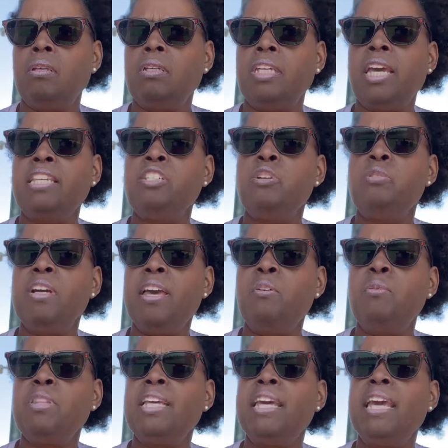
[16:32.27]
Can you
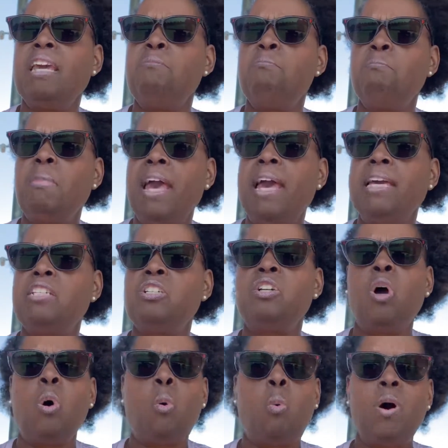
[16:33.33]
only imagine
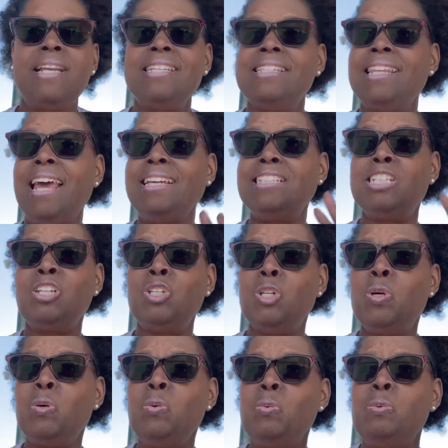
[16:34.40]
what it's like to
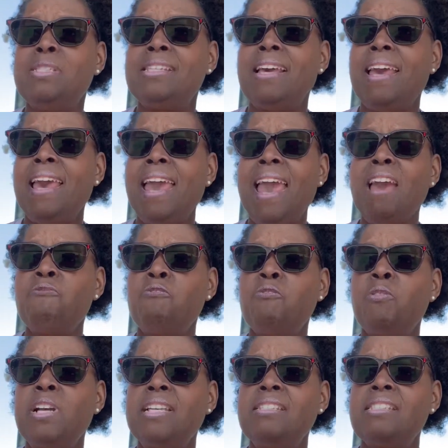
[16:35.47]
lose
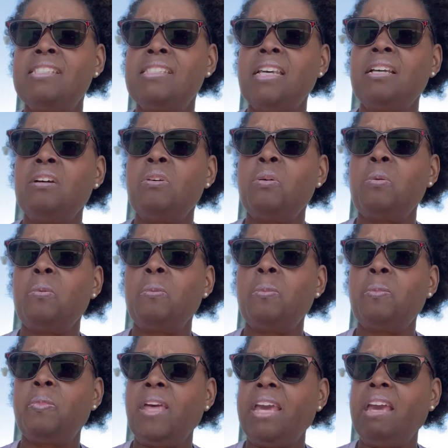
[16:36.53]
every single
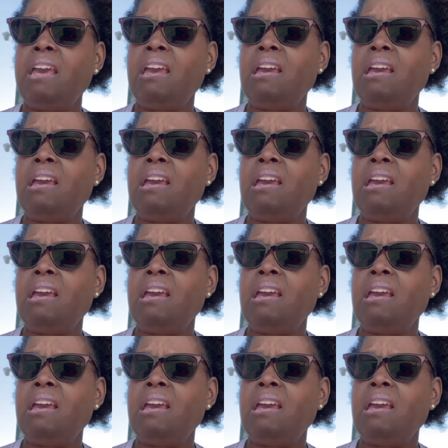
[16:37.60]
thing?